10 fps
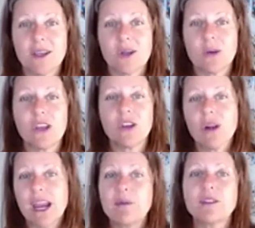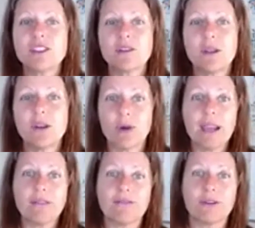when you're able to be
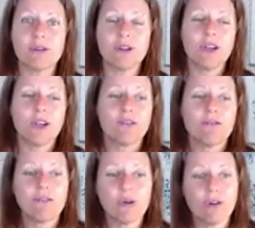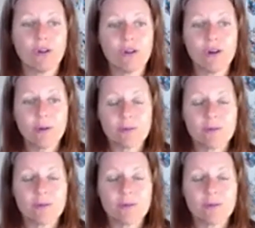grateful for